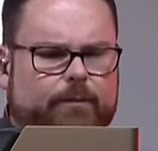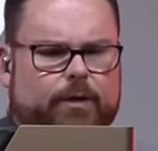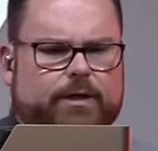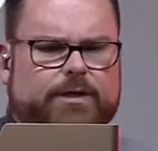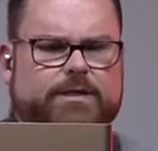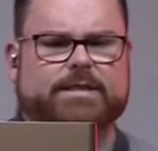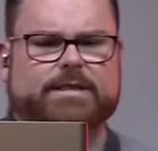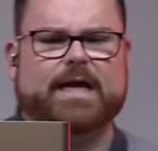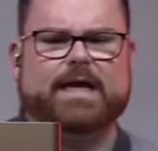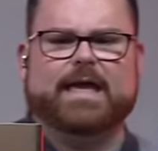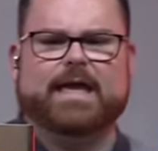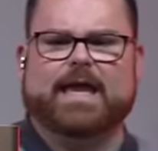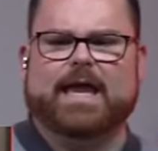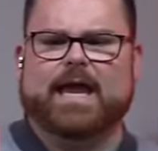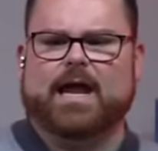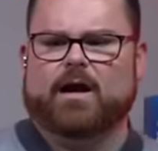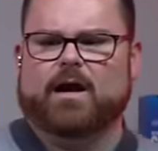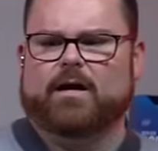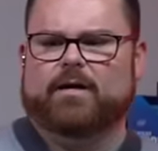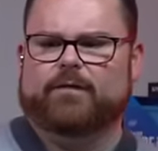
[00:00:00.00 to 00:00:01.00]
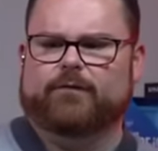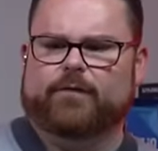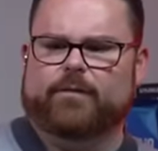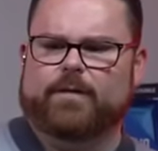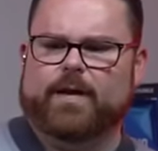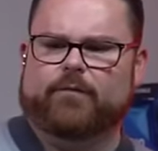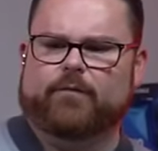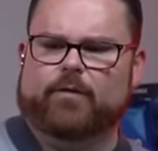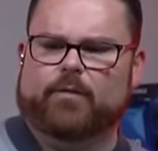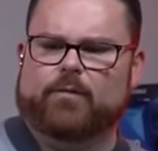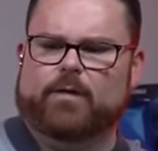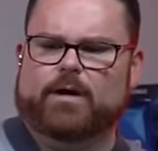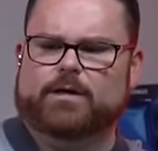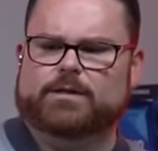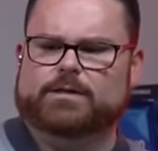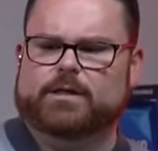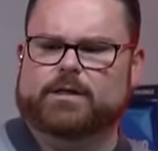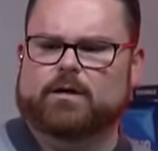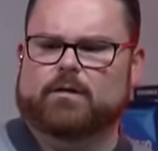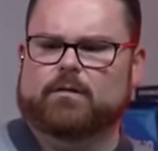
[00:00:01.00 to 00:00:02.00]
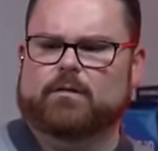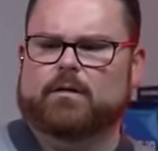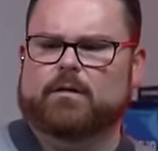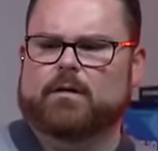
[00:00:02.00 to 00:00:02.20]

it's sucking air in from everywhere. So